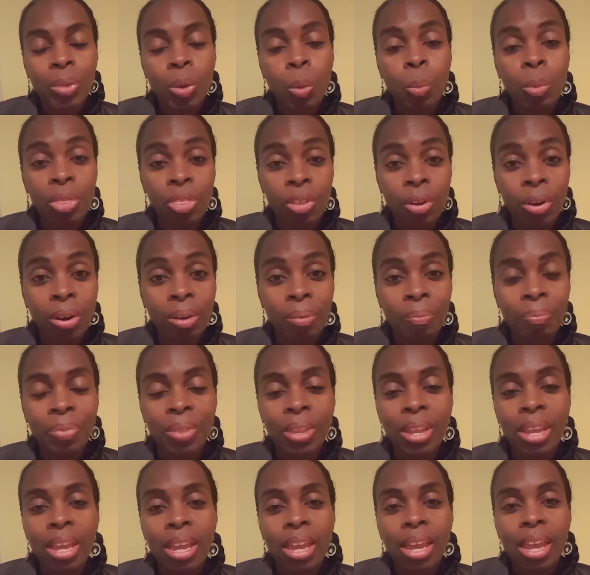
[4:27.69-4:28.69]
with her.
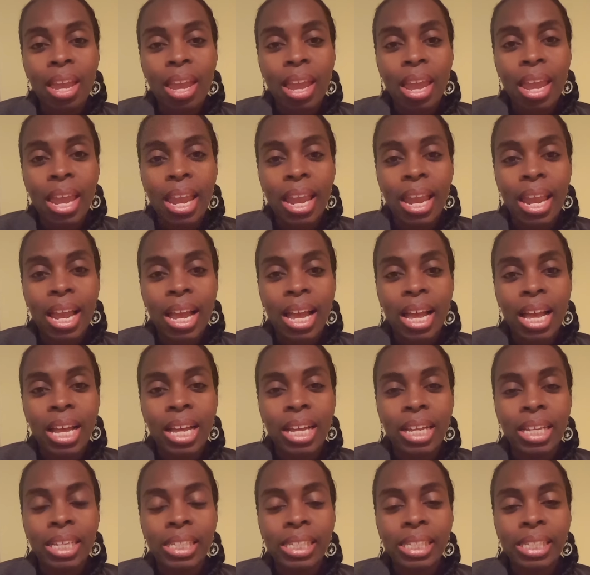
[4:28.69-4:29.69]

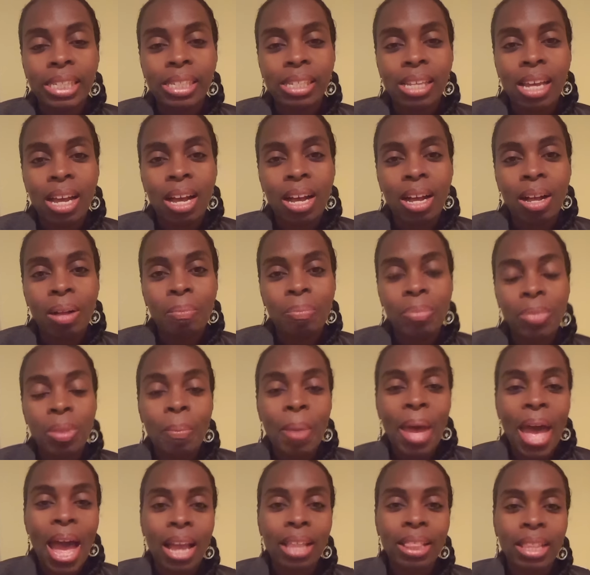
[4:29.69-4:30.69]
And the
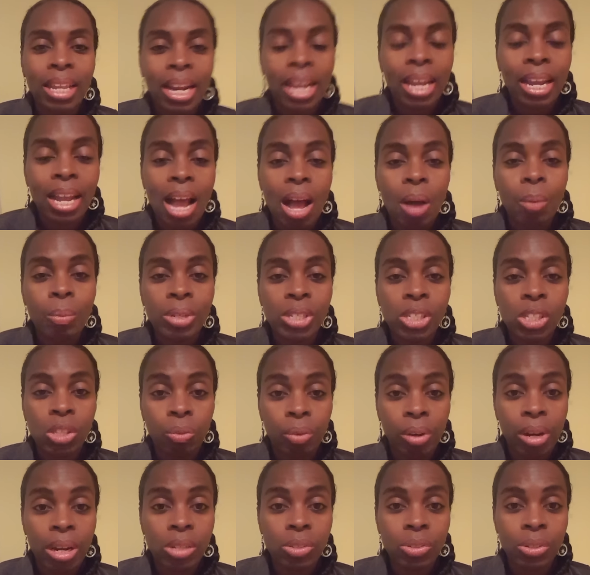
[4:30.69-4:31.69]
pack that I got was
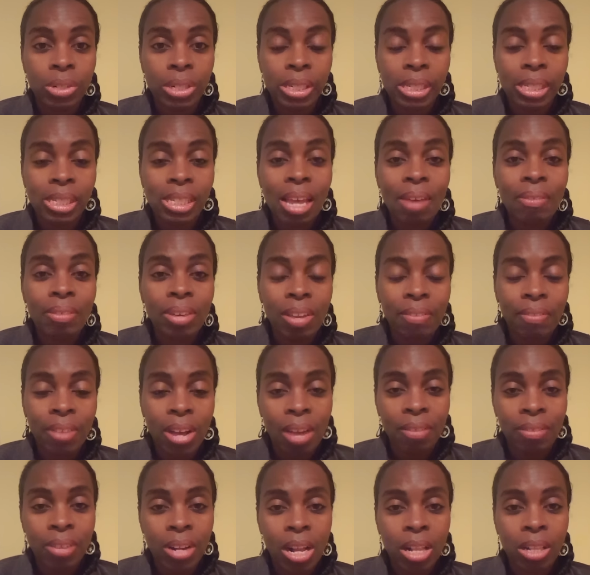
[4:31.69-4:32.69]

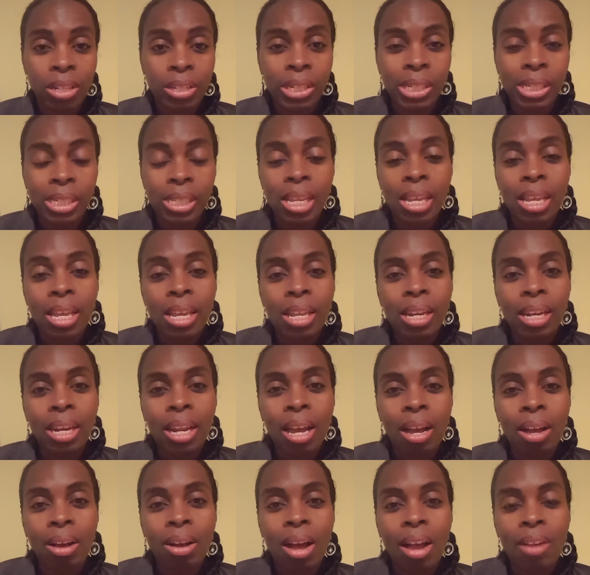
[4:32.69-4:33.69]
$375.
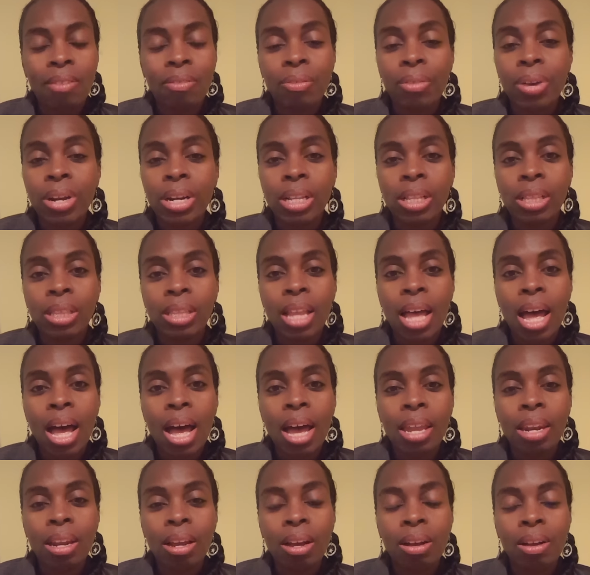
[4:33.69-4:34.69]
Now, I've read a
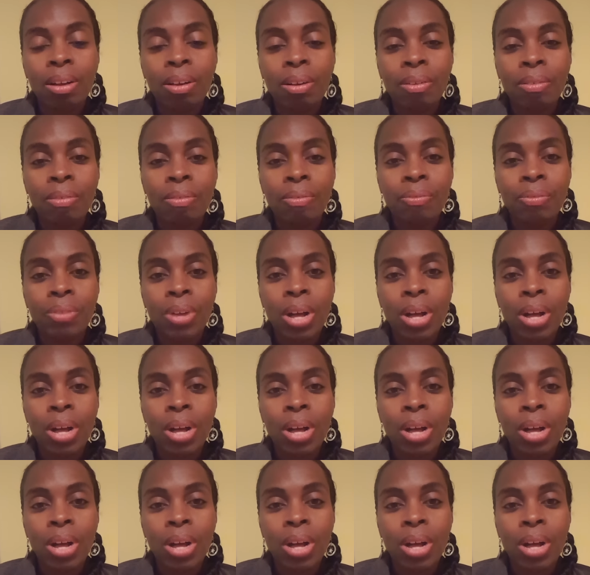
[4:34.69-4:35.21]
lot of